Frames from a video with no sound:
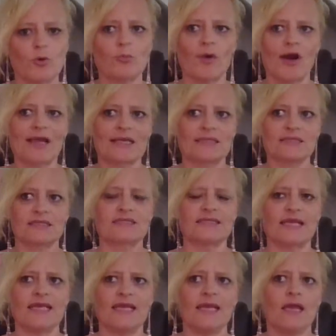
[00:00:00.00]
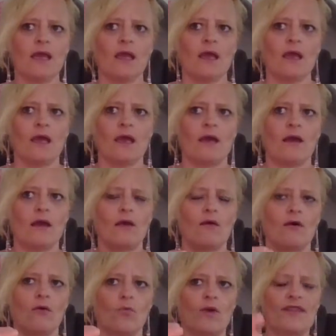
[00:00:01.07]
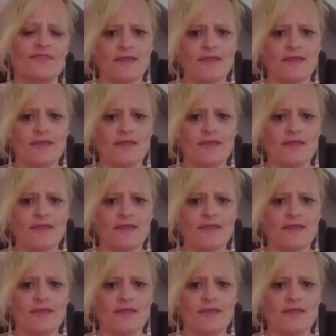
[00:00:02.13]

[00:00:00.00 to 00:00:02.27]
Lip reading: But I can see when